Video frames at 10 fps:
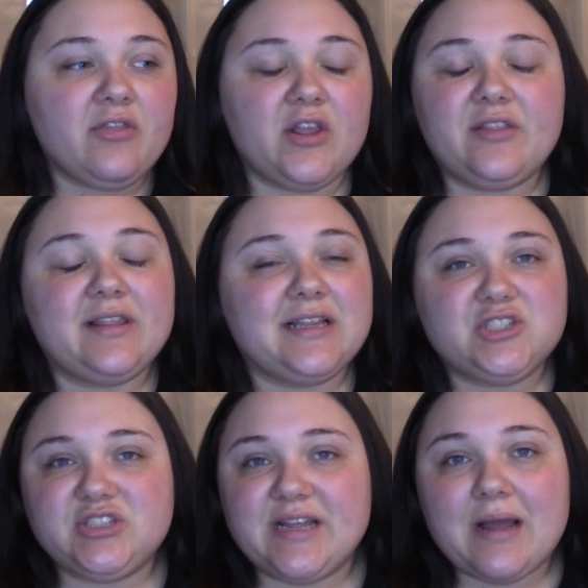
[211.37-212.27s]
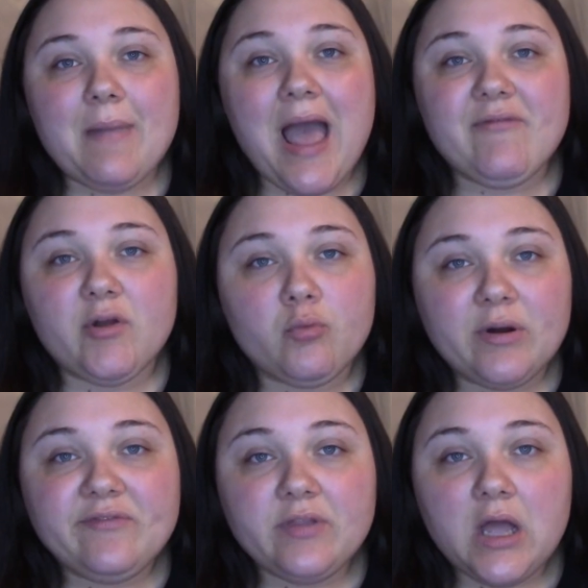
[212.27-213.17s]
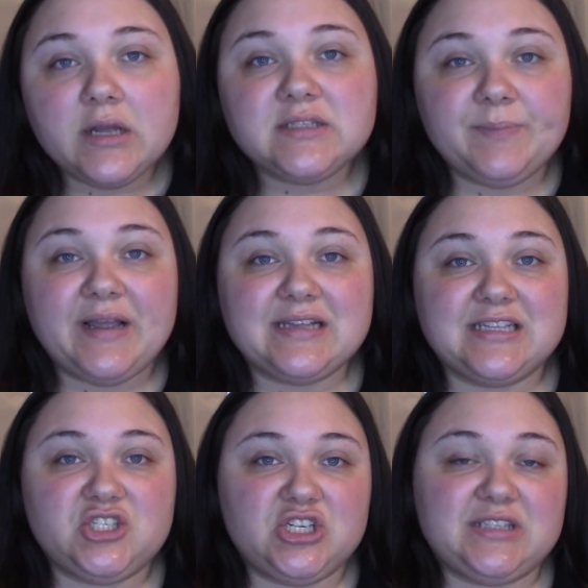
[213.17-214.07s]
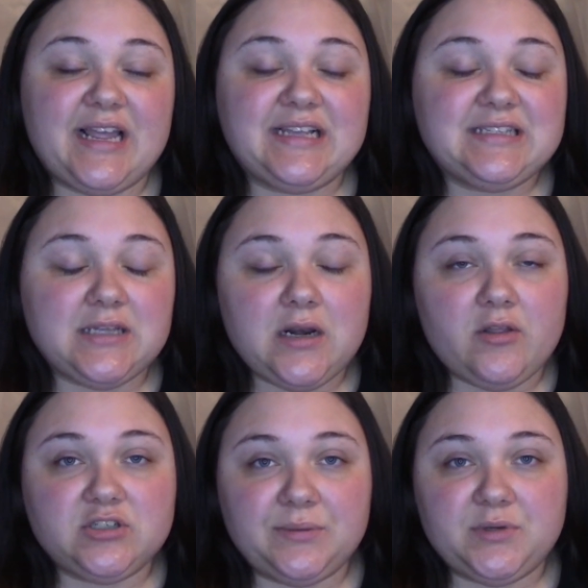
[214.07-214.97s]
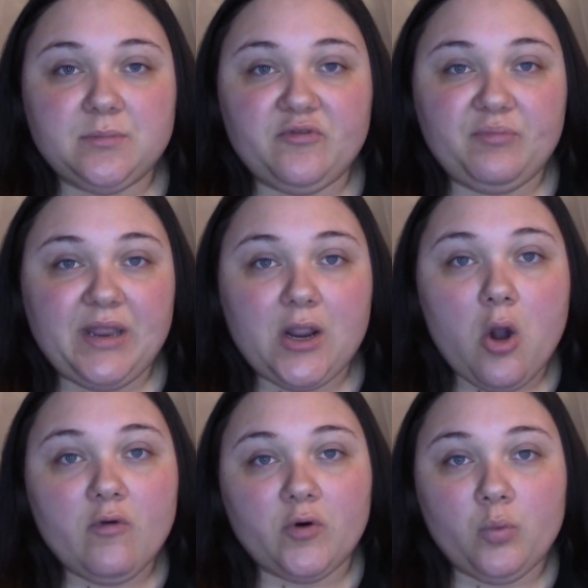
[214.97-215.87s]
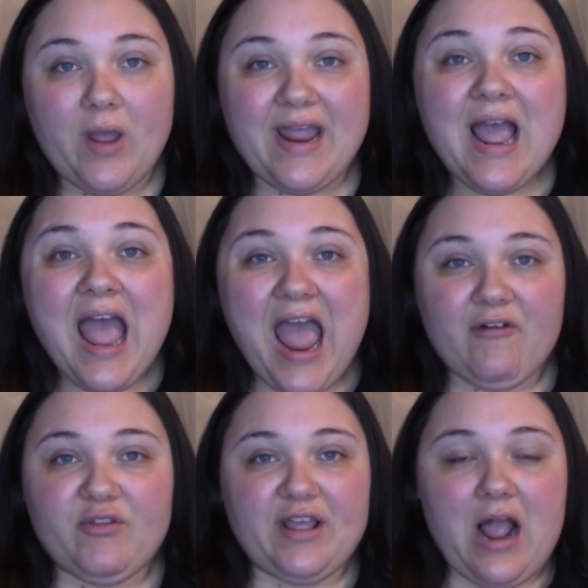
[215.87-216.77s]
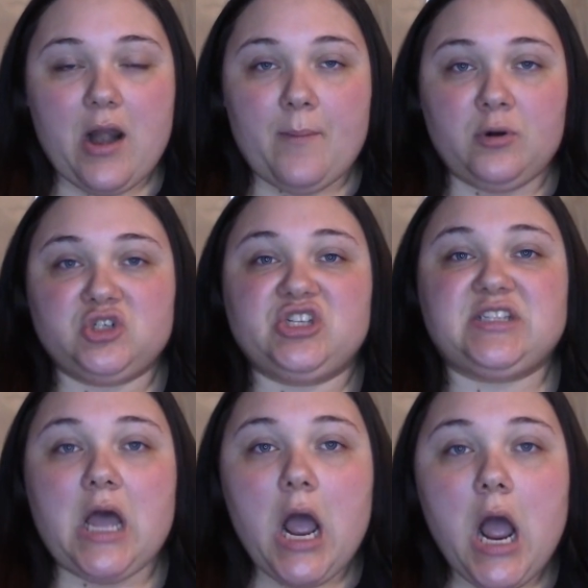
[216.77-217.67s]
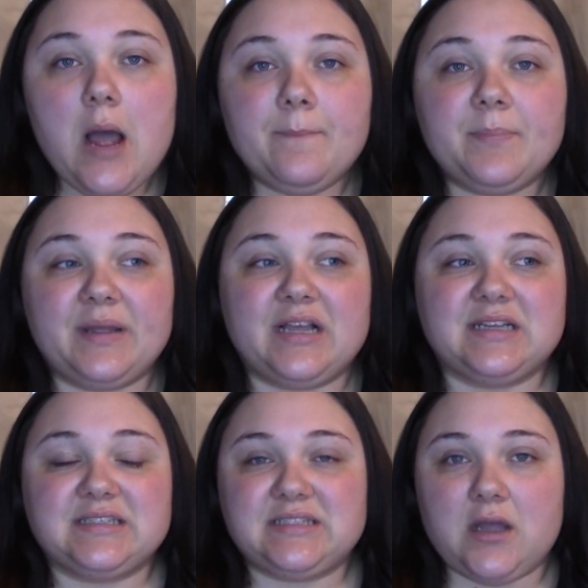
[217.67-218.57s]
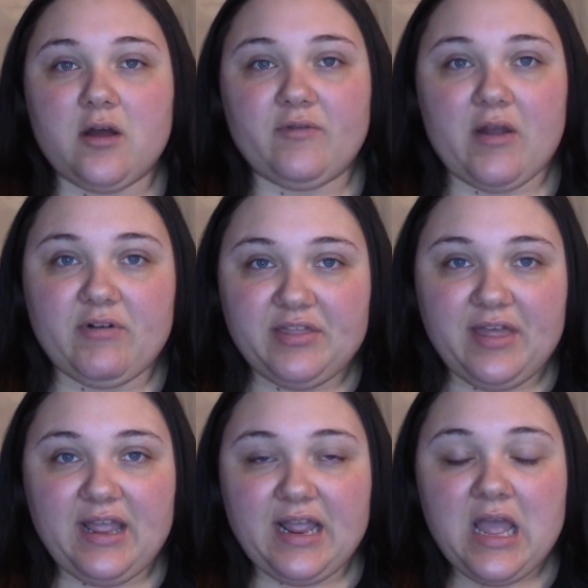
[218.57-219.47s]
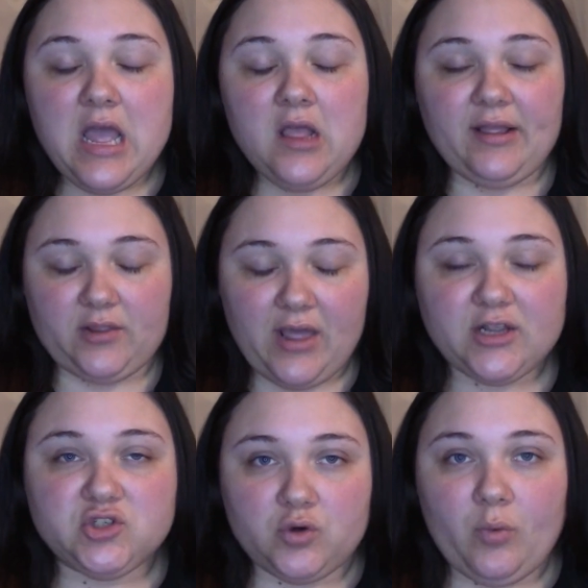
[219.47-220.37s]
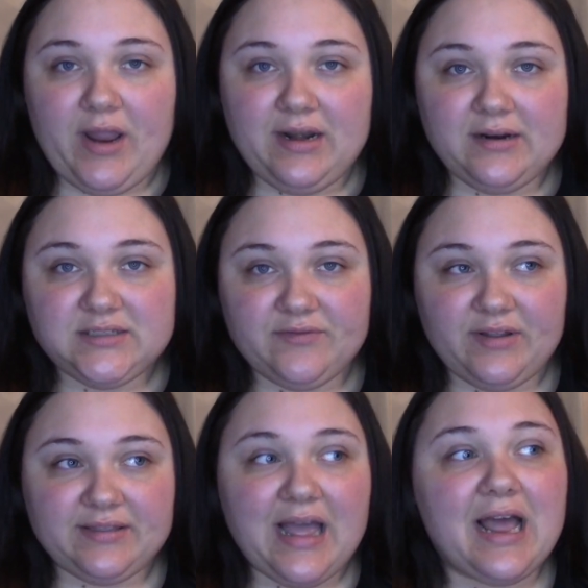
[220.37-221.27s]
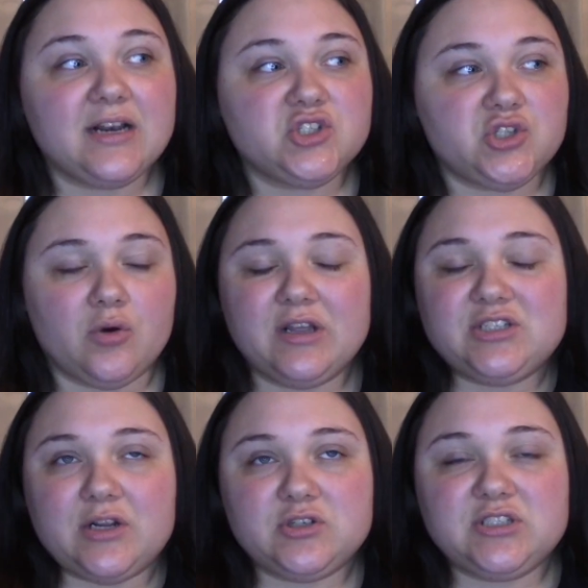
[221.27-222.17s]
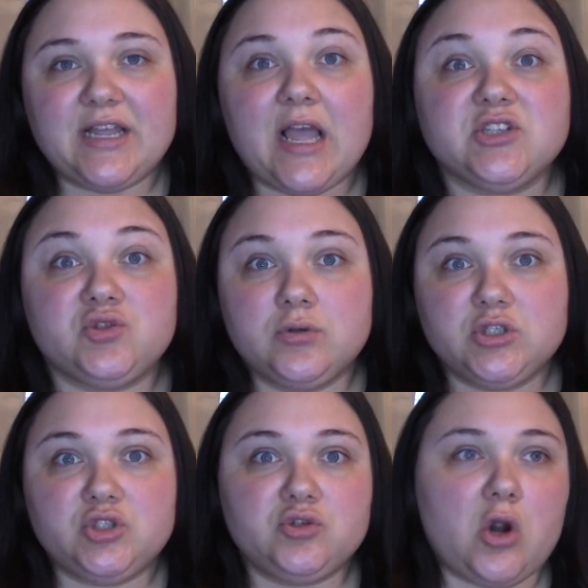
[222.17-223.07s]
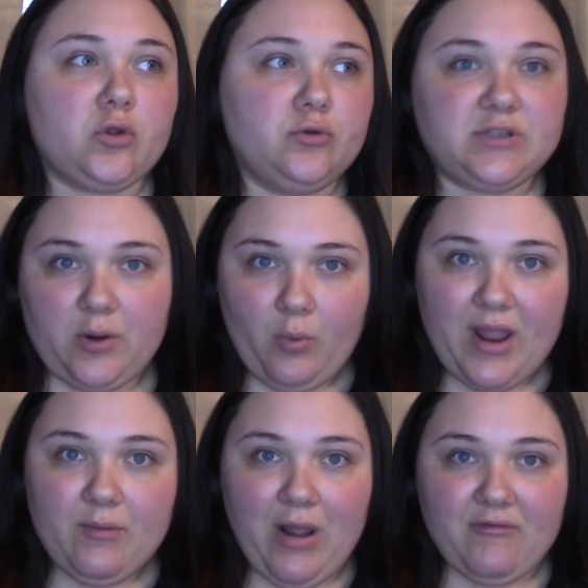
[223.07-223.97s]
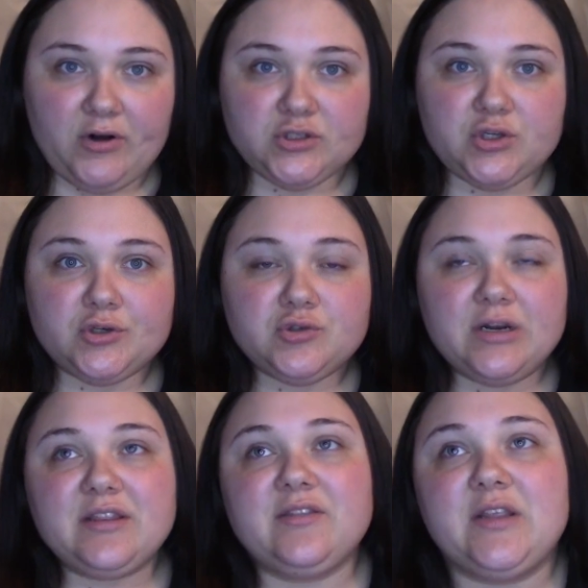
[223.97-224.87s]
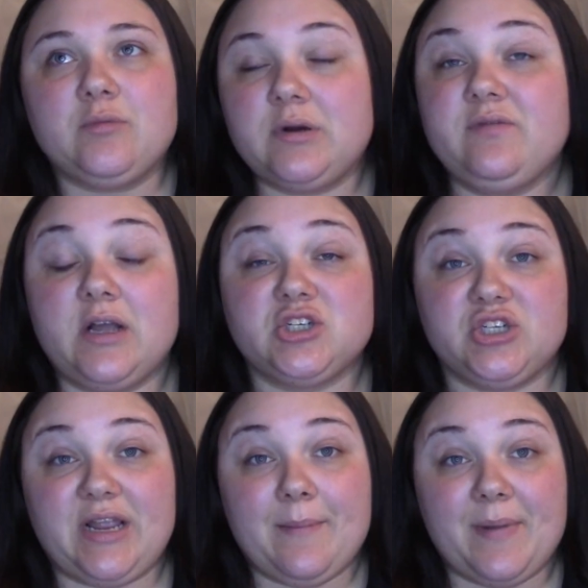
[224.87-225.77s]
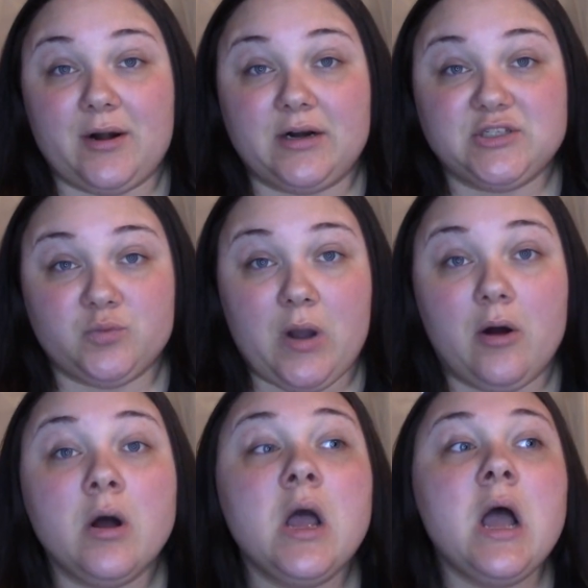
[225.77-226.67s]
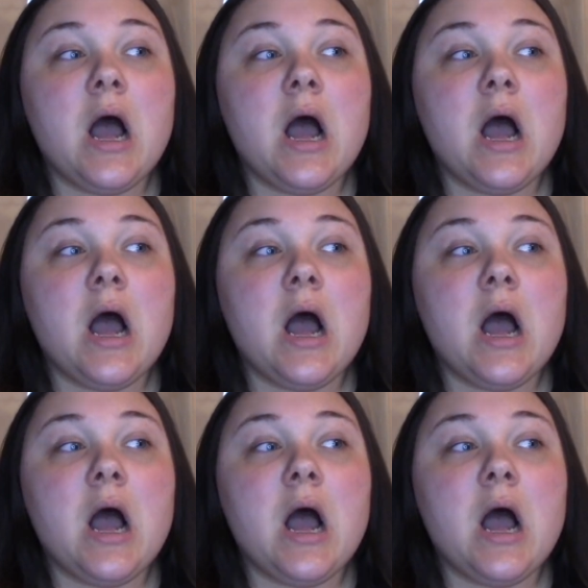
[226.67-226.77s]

They just think I'm having reflux because it's just another symptom of being overweight. Everything kind of pushes up because of everything, like the extra weight and stuff like that. So they're just like, as soon as you start losing weight after surgery, then the reflux should get better as well.